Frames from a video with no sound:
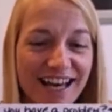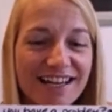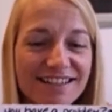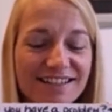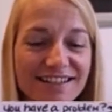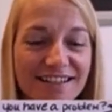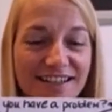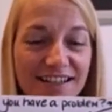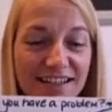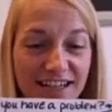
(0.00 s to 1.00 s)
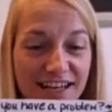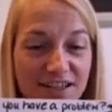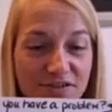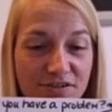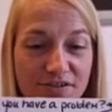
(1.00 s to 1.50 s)
yes?
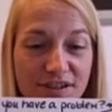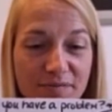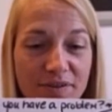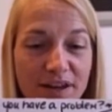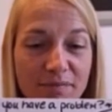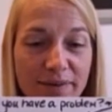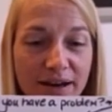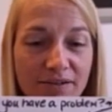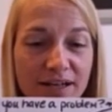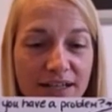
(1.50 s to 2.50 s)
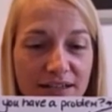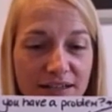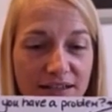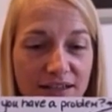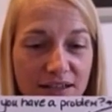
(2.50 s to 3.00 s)
Can you do something about it?
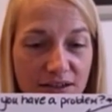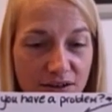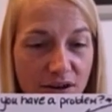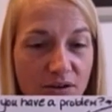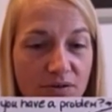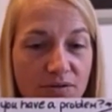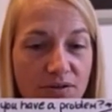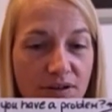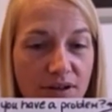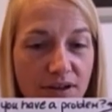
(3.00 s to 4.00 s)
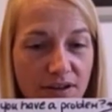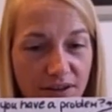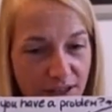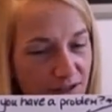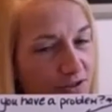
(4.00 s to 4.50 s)
No?
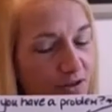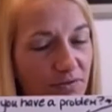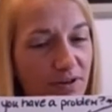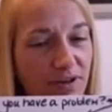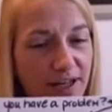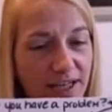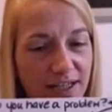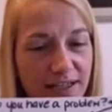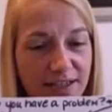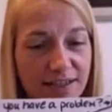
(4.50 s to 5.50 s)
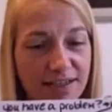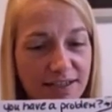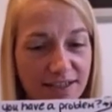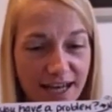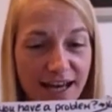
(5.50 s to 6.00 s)
Then don't worry.
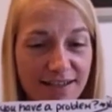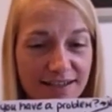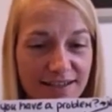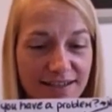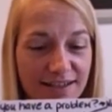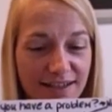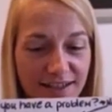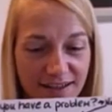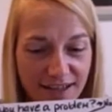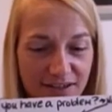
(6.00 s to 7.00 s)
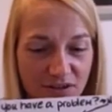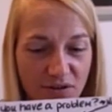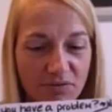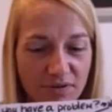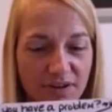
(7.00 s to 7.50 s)
Yes? Then
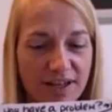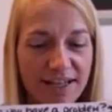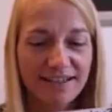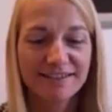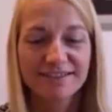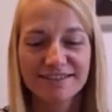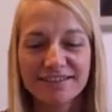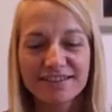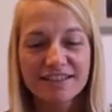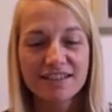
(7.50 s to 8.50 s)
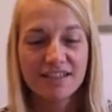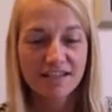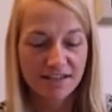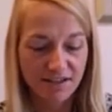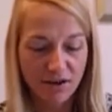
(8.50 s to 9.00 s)
don't worry.
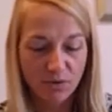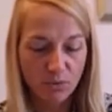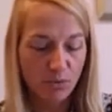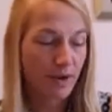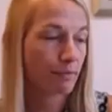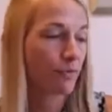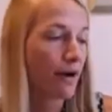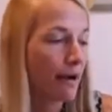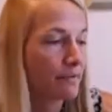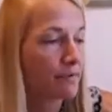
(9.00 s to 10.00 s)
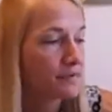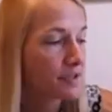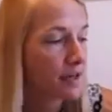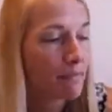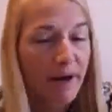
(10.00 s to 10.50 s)
So when
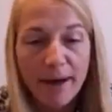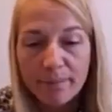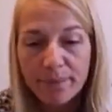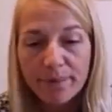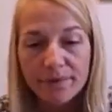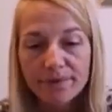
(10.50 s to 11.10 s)
problems come up,